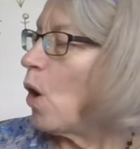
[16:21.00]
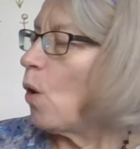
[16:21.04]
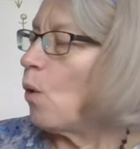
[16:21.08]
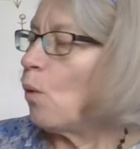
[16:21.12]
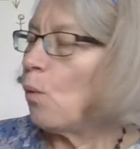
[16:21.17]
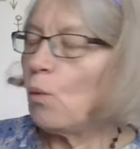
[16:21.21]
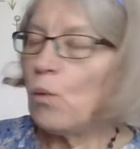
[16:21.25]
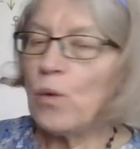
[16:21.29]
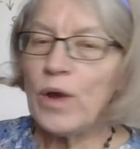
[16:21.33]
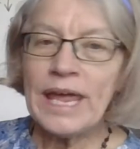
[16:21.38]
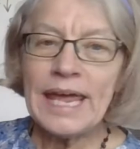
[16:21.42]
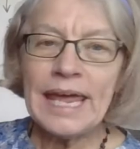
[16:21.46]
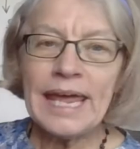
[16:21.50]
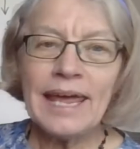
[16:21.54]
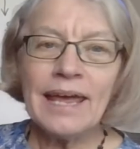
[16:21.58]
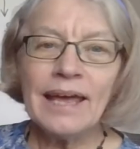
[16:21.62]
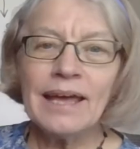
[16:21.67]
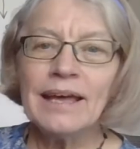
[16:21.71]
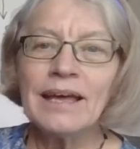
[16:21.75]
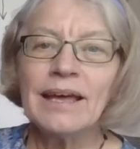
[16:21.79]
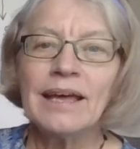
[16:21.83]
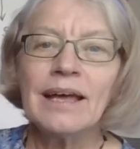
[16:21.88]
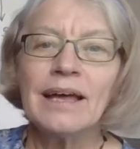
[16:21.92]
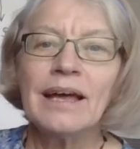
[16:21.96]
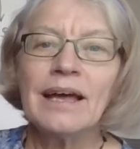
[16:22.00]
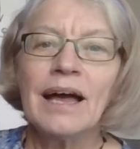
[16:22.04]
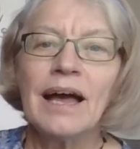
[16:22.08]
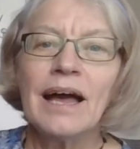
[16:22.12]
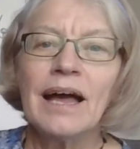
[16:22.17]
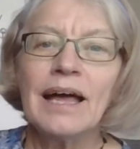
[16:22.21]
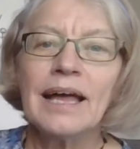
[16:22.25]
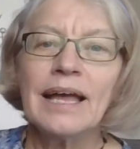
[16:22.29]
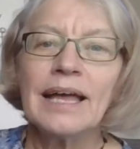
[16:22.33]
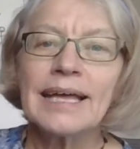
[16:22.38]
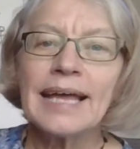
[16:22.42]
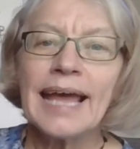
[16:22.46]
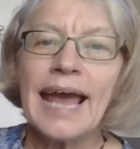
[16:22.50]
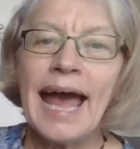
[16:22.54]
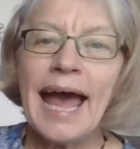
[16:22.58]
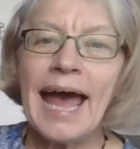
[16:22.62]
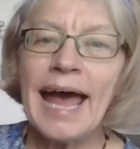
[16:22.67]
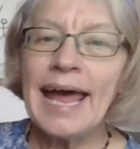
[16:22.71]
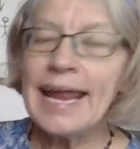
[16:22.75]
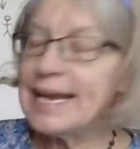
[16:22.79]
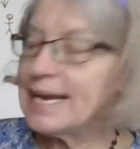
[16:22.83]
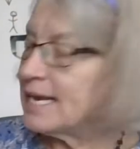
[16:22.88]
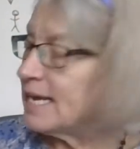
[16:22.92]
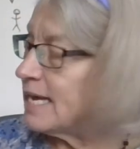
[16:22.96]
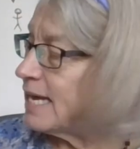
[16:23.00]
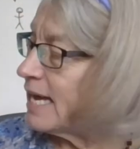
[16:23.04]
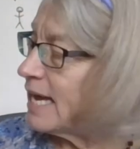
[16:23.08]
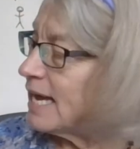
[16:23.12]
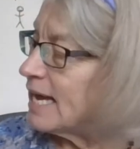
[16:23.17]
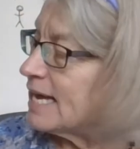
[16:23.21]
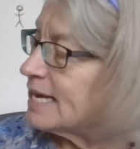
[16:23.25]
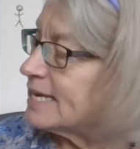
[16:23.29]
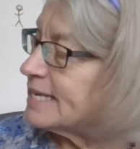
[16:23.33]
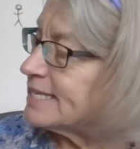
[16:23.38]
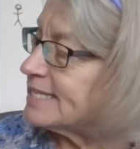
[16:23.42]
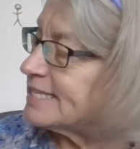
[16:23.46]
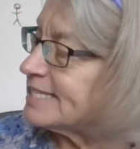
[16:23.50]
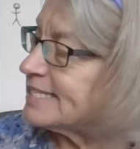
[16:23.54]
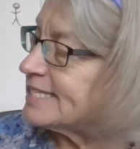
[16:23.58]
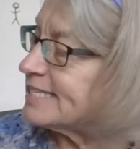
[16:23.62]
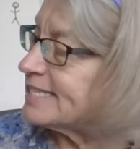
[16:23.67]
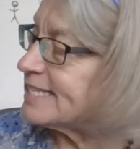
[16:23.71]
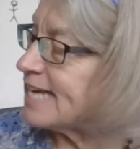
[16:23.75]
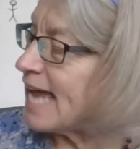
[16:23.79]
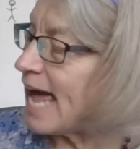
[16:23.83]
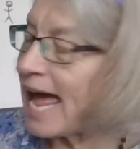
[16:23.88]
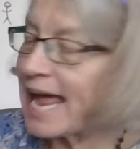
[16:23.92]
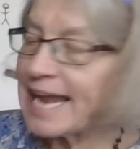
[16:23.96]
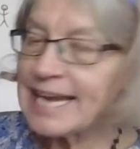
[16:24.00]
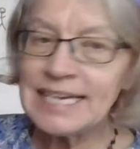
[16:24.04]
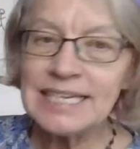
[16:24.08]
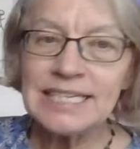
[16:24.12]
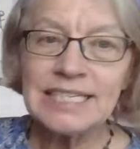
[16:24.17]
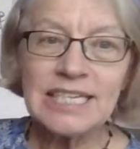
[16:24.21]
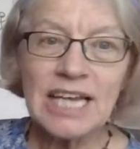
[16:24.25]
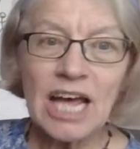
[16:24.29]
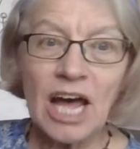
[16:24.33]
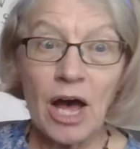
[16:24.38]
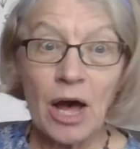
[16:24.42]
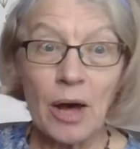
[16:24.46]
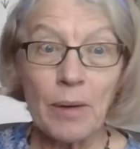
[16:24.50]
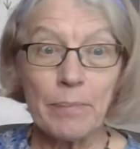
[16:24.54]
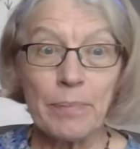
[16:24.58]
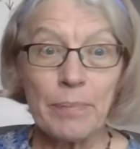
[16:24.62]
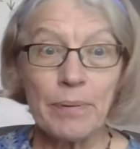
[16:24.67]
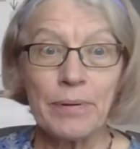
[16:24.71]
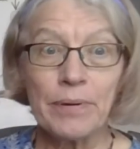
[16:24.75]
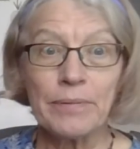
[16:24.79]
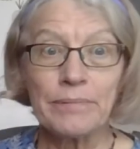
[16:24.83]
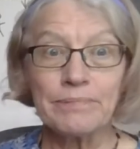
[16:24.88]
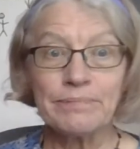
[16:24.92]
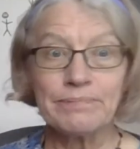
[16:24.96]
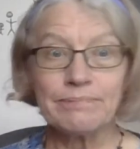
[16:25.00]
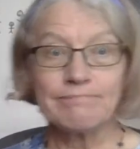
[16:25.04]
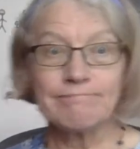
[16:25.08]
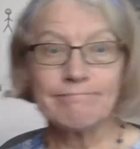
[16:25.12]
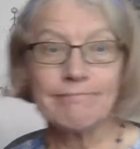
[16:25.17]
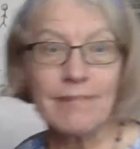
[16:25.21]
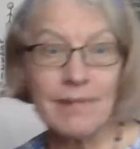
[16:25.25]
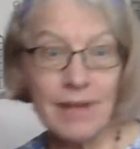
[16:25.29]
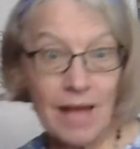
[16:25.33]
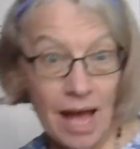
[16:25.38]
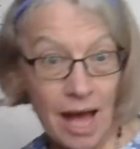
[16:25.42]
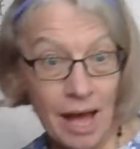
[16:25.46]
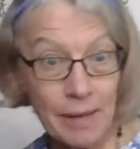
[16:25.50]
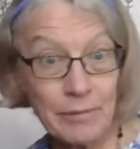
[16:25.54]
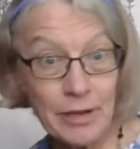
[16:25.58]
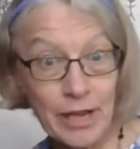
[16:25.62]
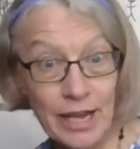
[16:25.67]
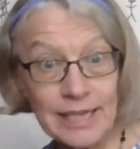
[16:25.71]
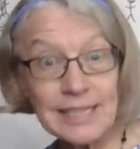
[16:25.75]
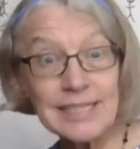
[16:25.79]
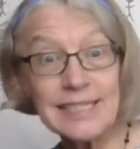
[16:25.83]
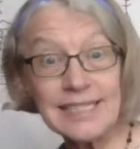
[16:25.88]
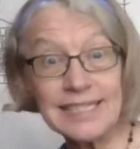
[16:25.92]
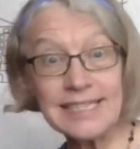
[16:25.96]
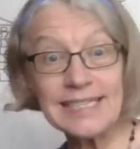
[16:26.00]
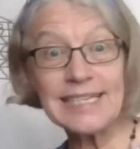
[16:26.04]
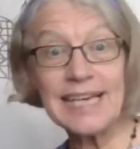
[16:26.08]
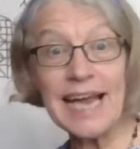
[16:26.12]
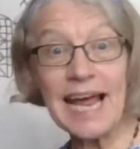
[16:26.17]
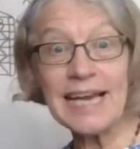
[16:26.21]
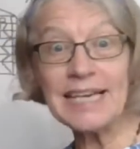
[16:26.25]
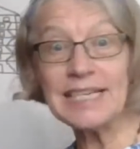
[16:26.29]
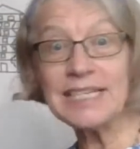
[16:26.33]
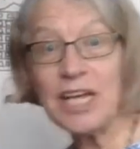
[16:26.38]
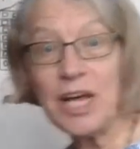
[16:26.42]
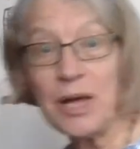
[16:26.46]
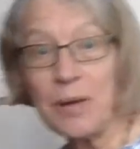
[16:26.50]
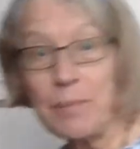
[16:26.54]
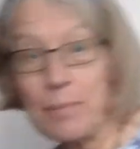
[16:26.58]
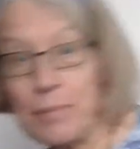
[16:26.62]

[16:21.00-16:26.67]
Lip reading: We can stand up. I'm going to stand up.